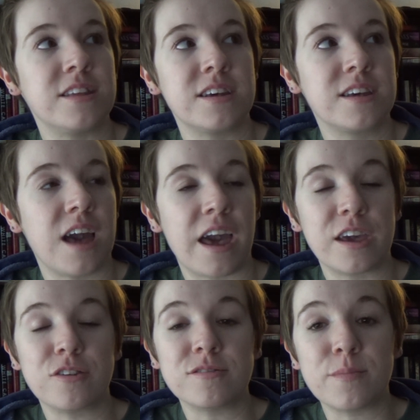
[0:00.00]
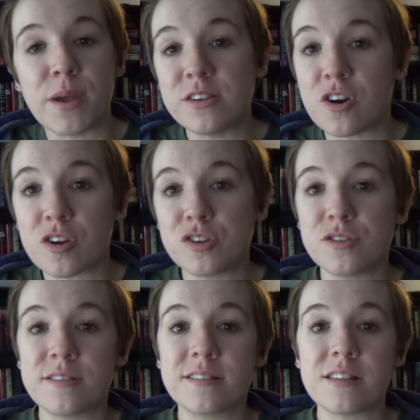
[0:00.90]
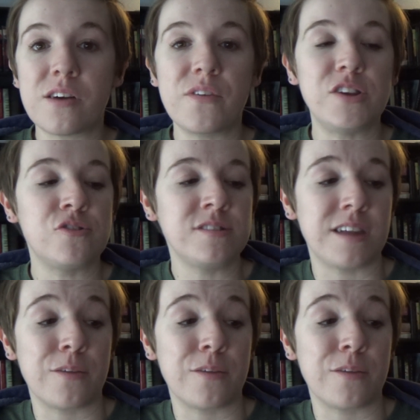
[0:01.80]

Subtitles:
The guy goes to bed talking to his love interest,